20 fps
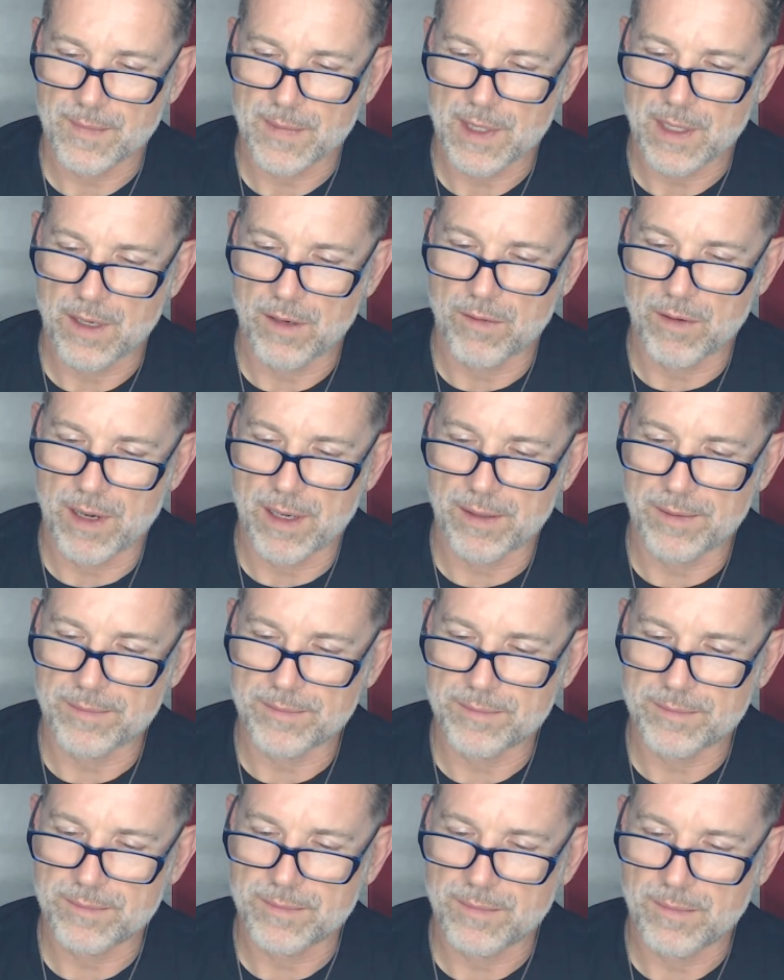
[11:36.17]
All right.
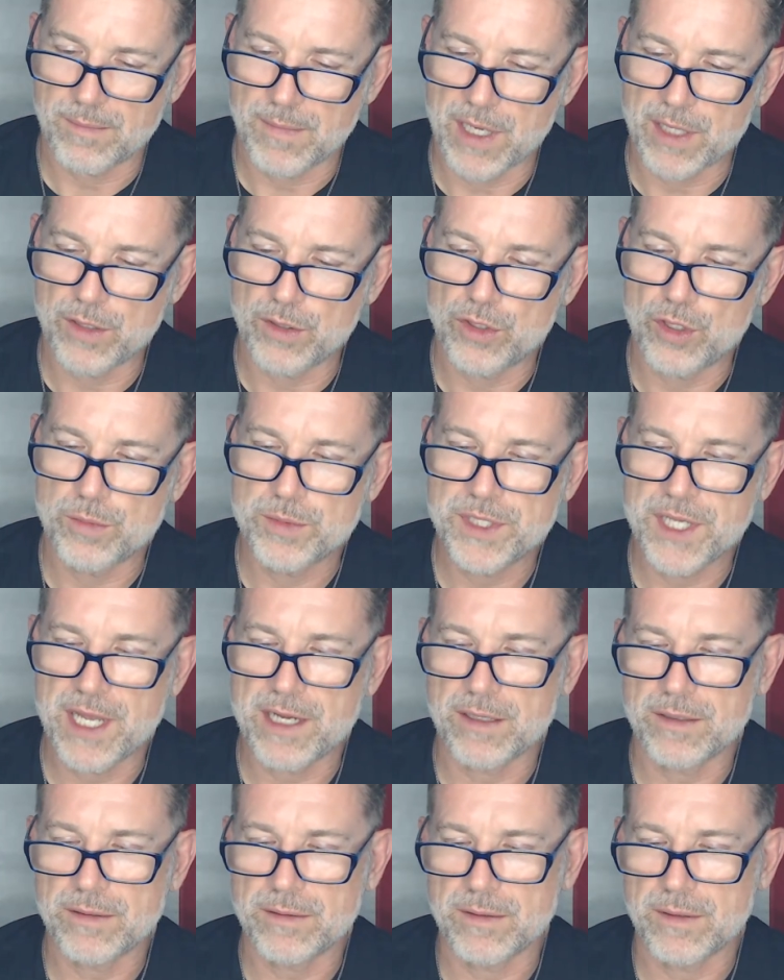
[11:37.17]
My YouTube
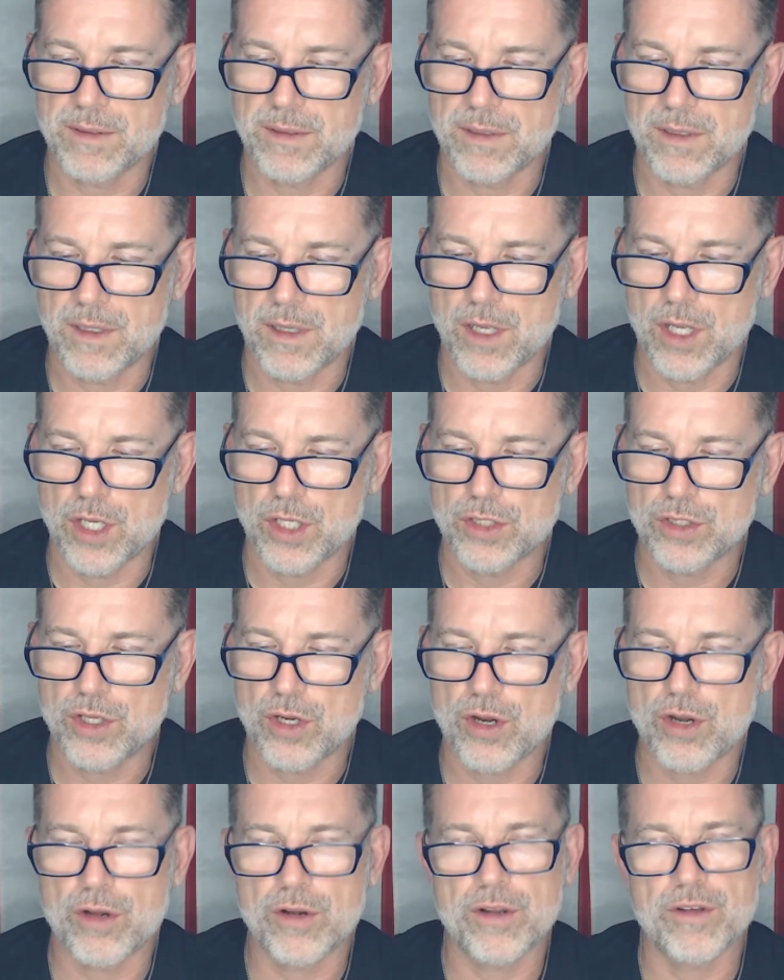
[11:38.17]
channel
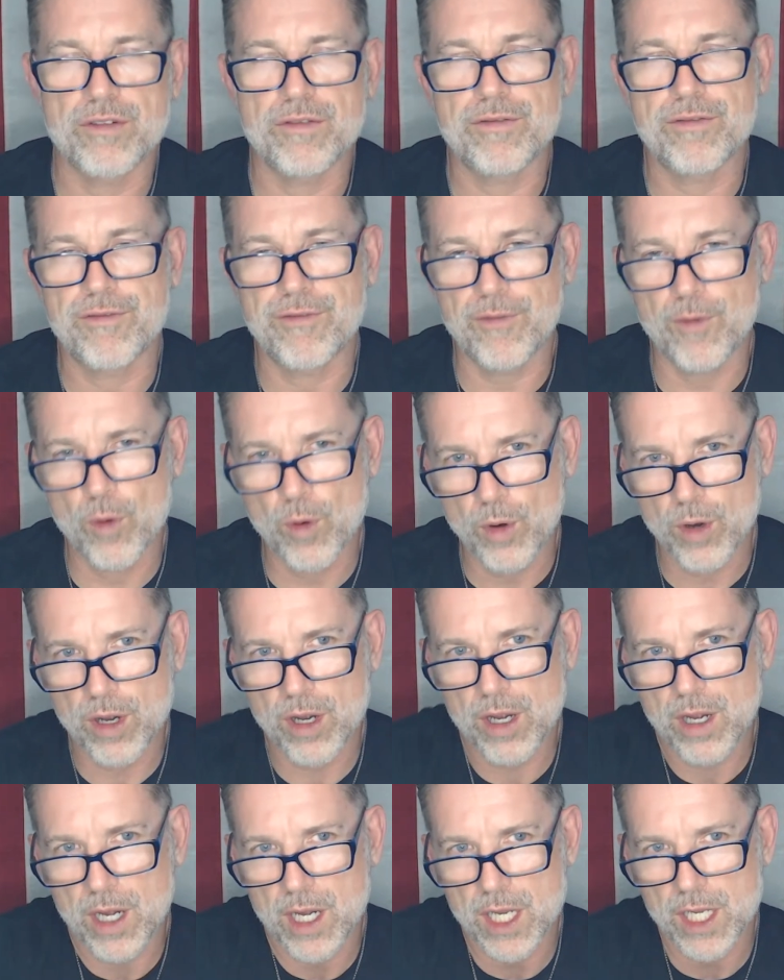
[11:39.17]
turned
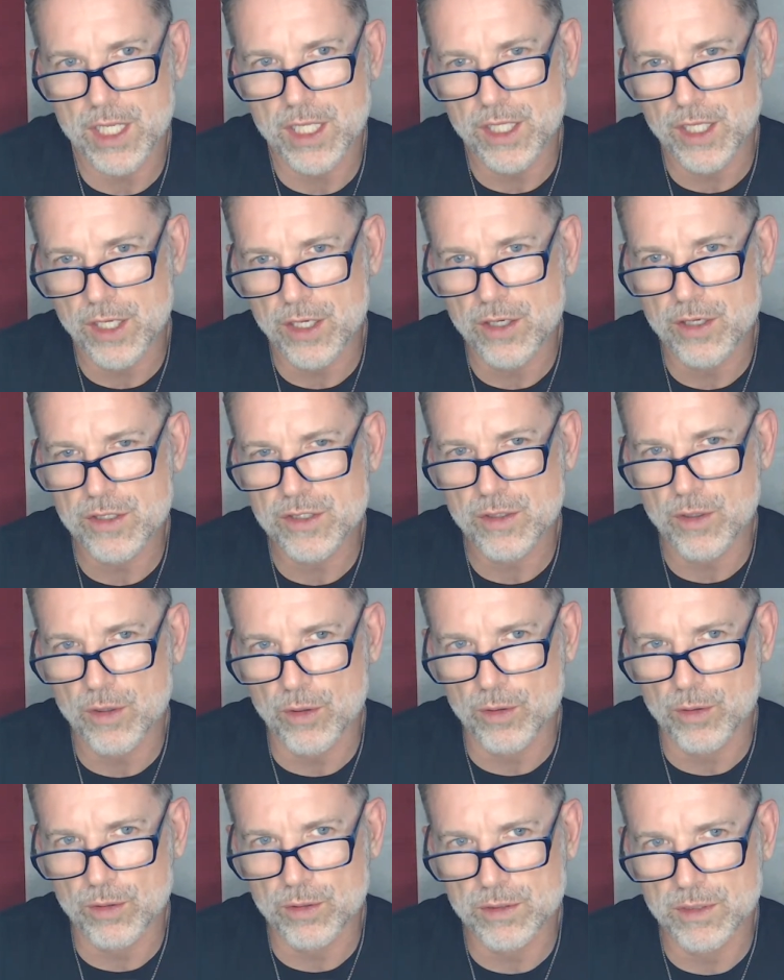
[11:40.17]
4 years
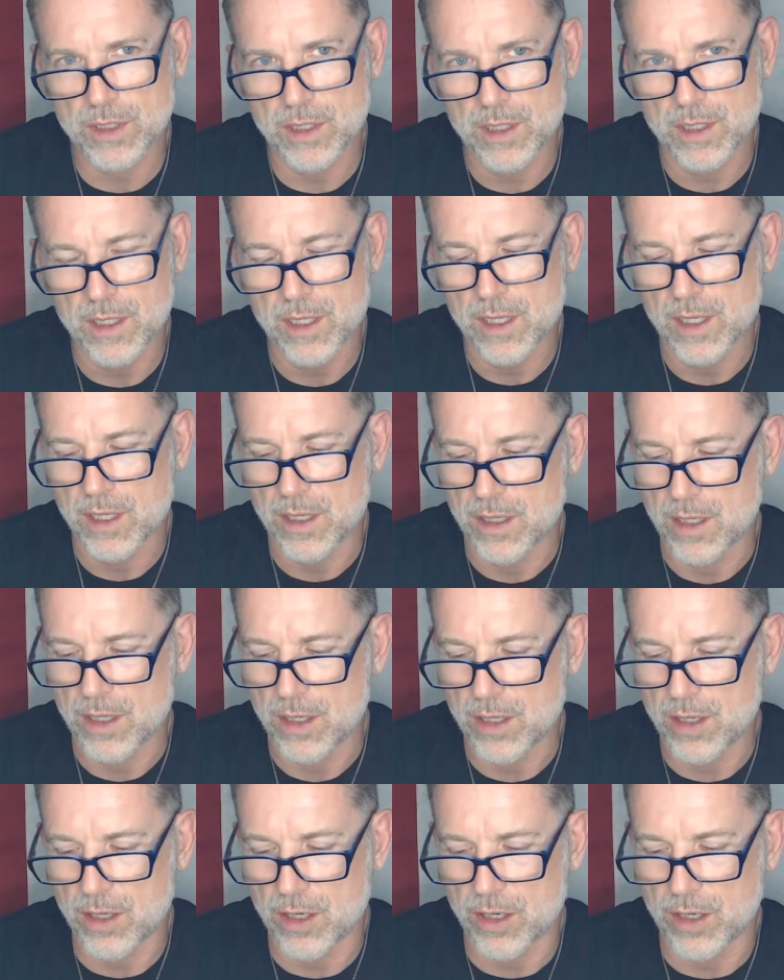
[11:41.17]
old
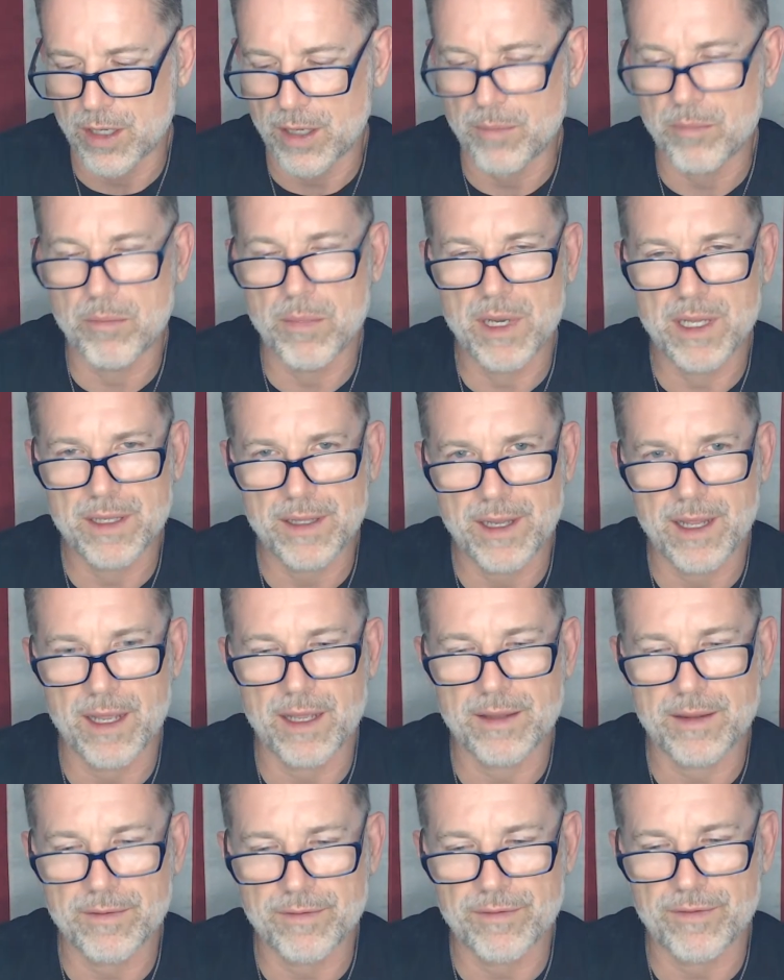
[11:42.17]
on
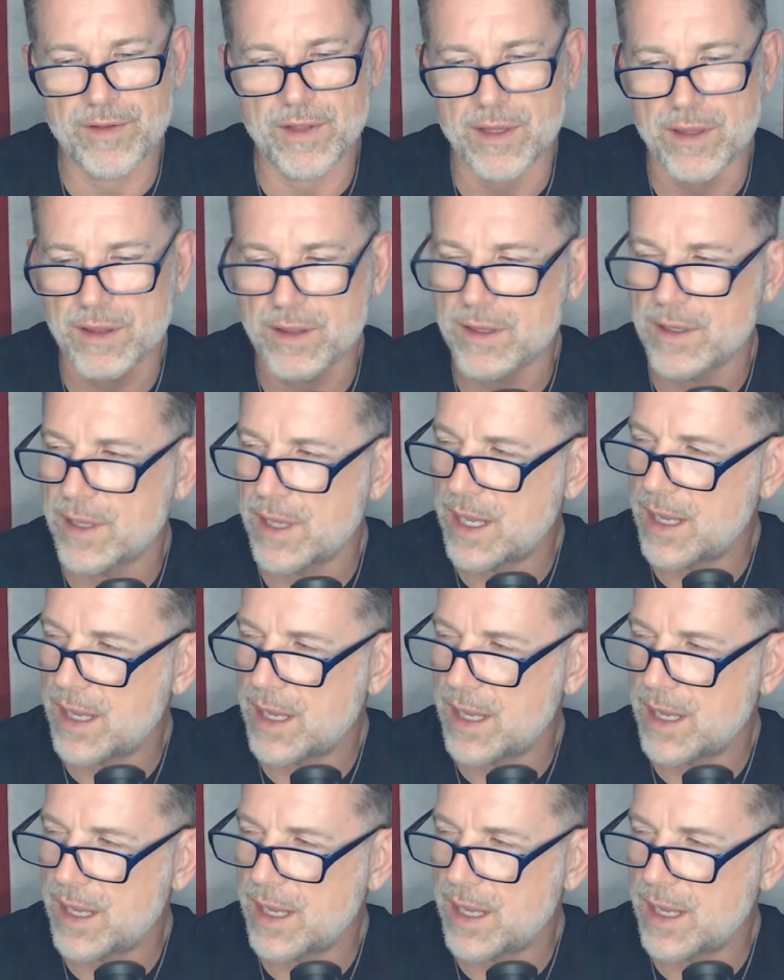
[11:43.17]
Monday the 5th.